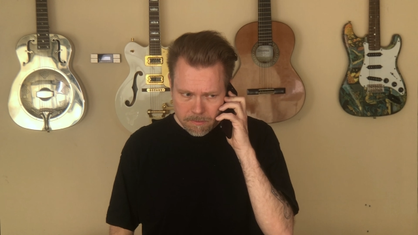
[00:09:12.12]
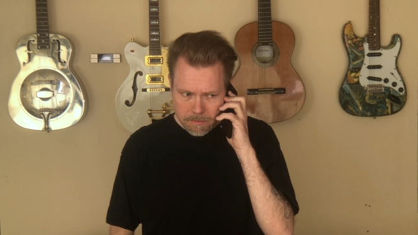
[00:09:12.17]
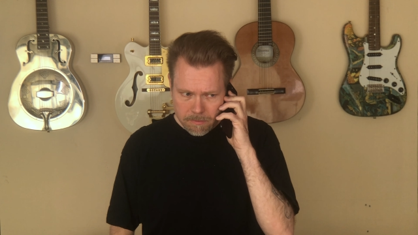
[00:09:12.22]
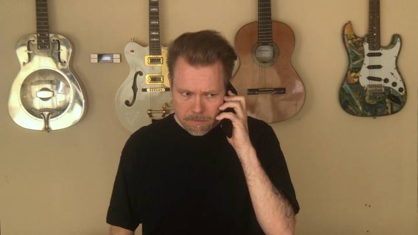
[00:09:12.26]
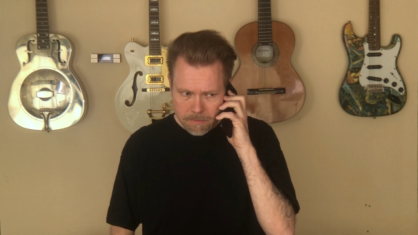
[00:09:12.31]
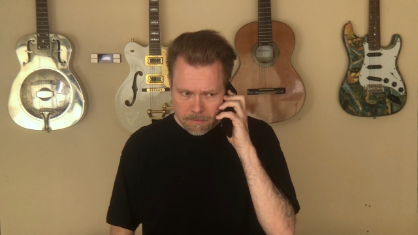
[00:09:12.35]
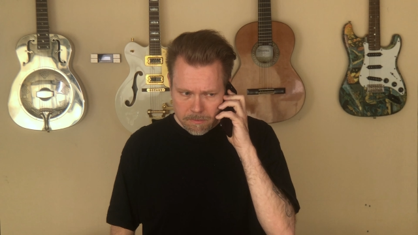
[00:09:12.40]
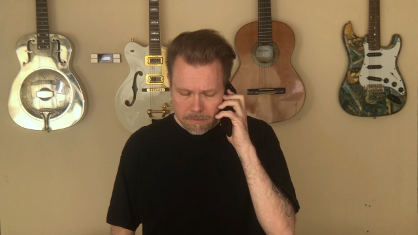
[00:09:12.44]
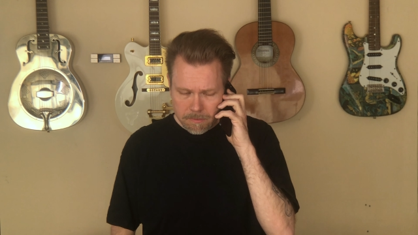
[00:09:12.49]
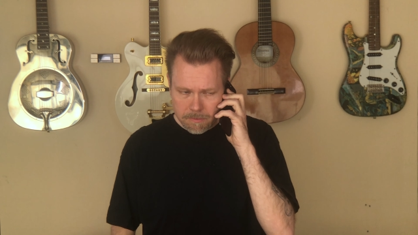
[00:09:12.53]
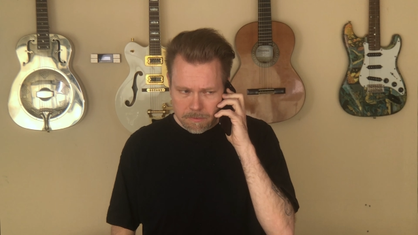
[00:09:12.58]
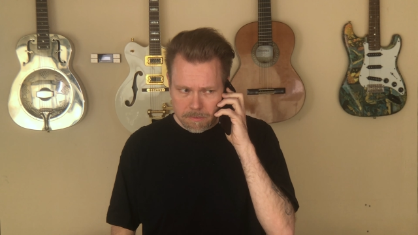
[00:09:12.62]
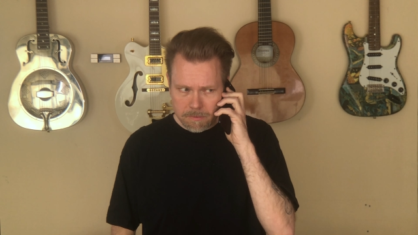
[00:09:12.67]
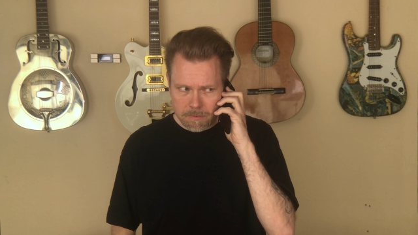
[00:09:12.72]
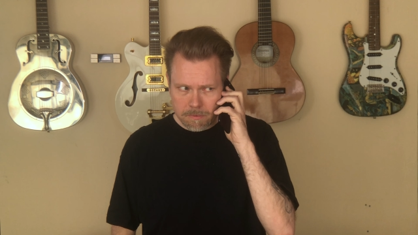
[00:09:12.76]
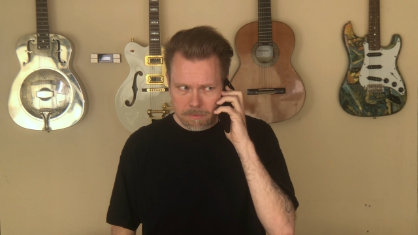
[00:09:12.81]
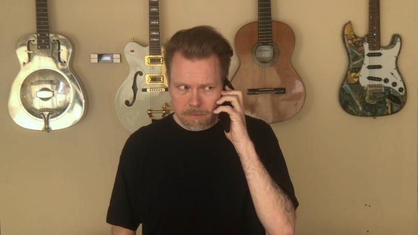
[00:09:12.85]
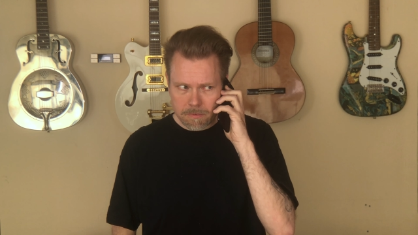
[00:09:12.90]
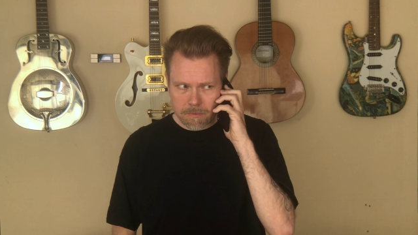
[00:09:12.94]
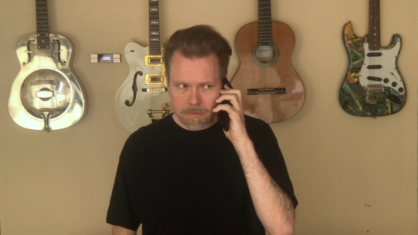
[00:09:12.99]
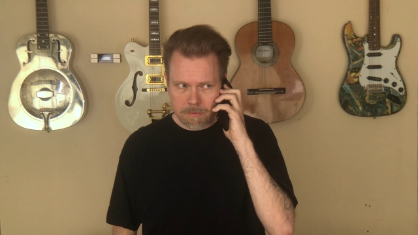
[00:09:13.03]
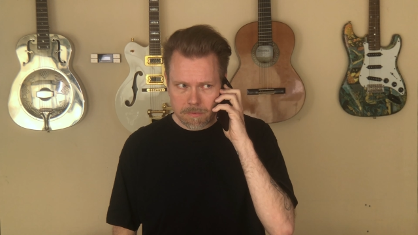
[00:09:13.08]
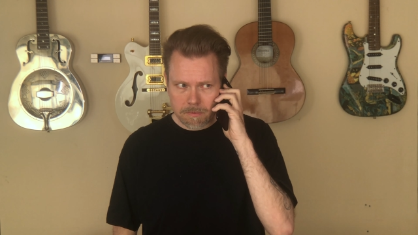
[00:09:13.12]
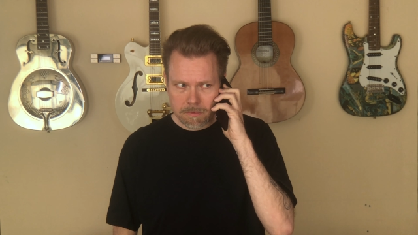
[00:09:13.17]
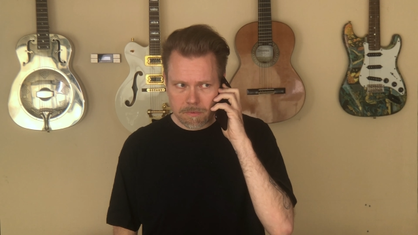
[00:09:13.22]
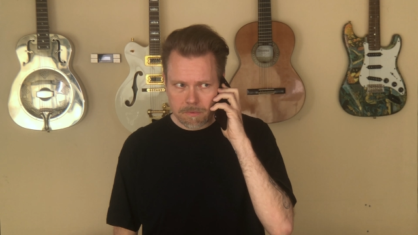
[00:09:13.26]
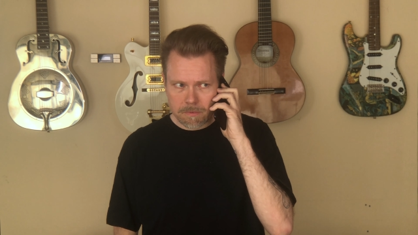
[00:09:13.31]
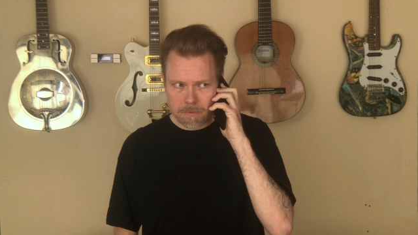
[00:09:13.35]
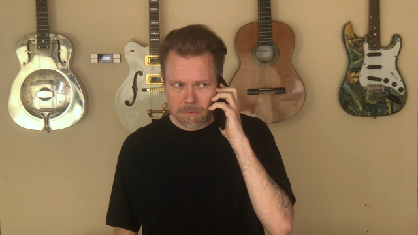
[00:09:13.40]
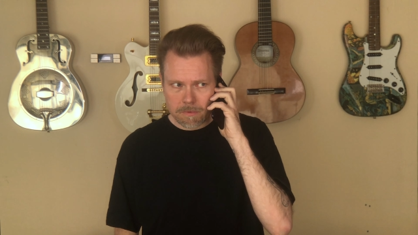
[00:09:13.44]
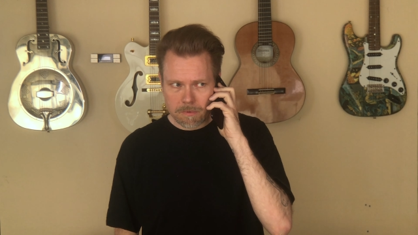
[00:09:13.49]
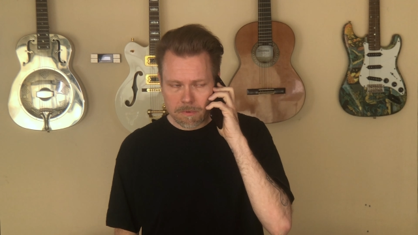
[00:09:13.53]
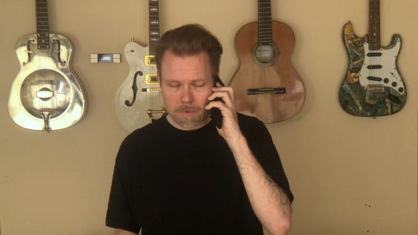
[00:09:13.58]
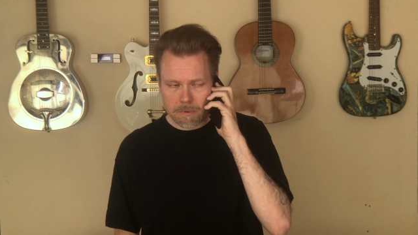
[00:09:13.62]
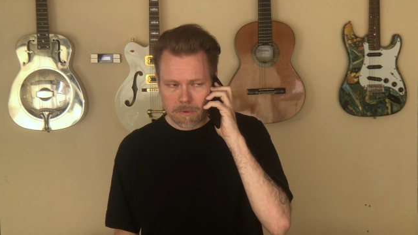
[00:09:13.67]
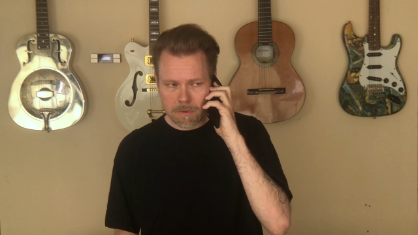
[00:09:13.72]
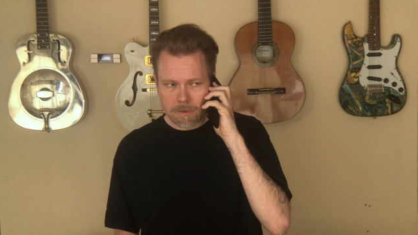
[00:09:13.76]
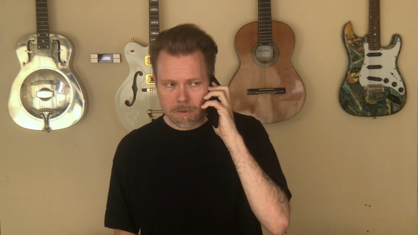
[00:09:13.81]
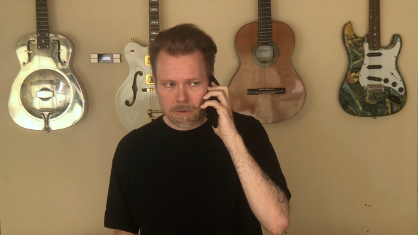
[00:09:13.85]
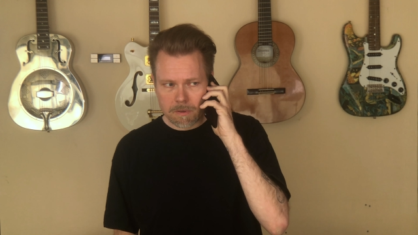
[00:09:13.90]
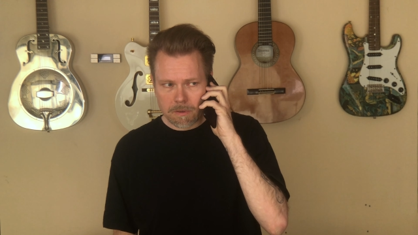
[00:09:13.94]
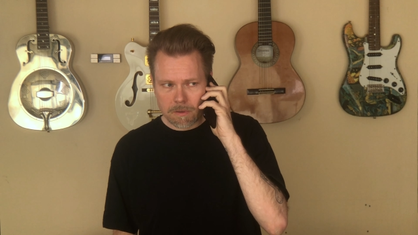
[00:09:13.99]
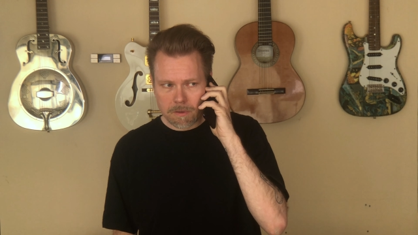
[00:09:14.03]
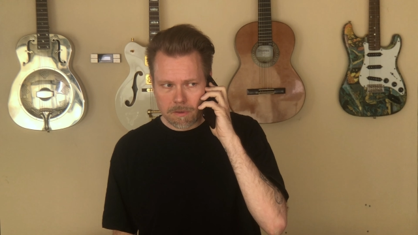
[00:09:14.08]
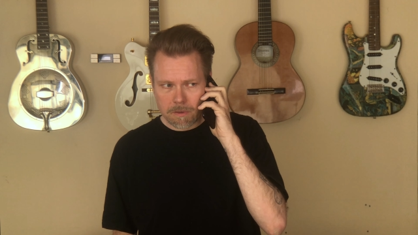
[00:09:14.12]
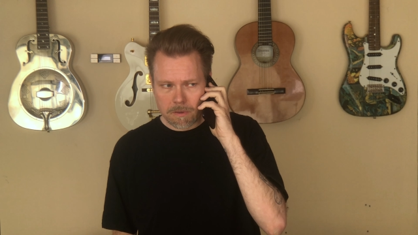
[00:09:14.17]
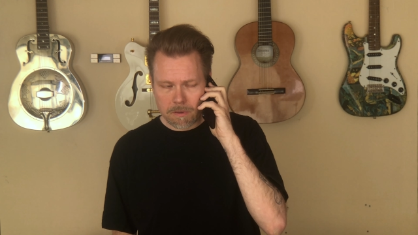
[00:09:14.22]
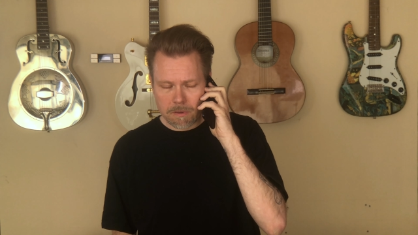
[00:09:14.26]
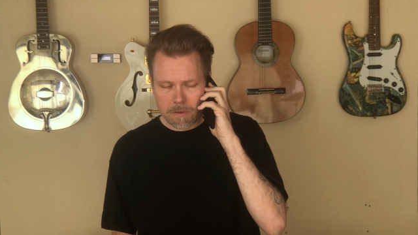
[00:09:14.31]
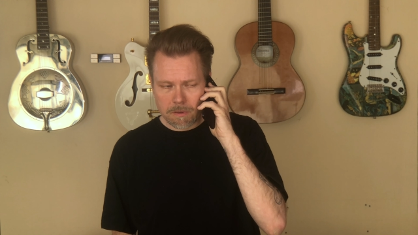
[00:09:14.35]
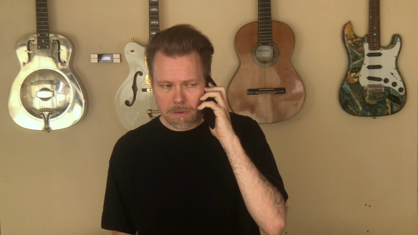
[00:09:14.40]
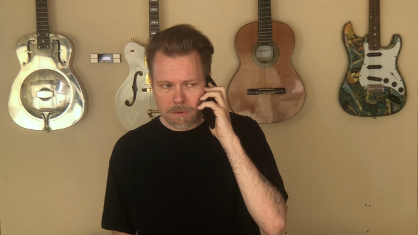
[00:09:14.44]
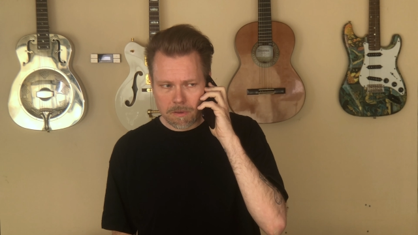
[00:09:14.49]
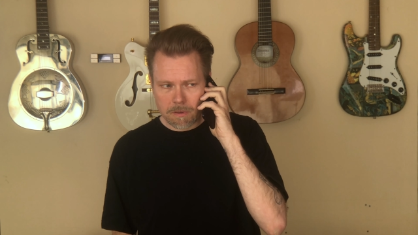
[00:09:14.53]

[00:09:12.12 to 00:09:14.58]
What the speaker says: (silence)